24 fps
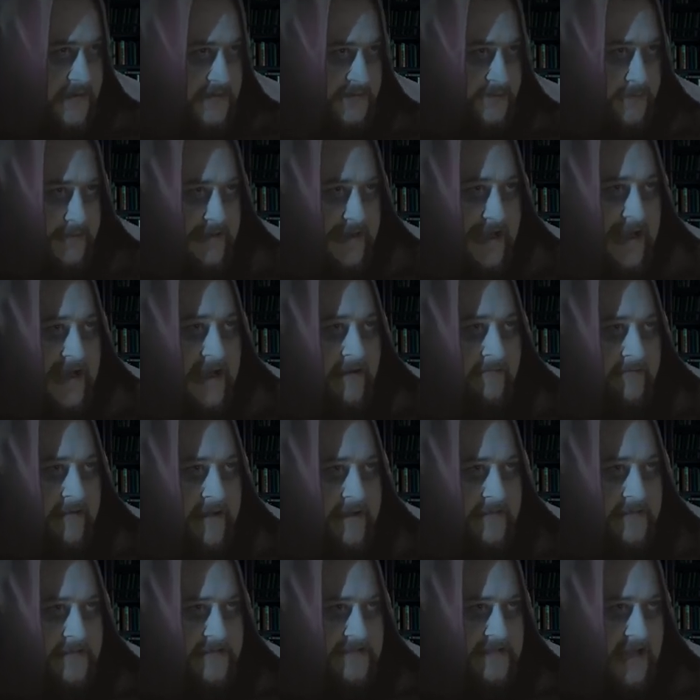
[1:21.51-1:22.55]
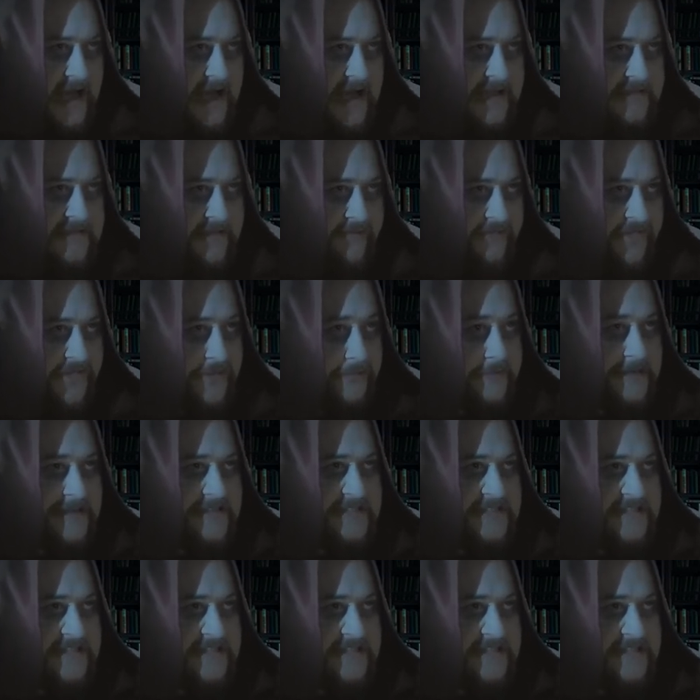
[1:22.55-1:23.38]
to an area the size of 3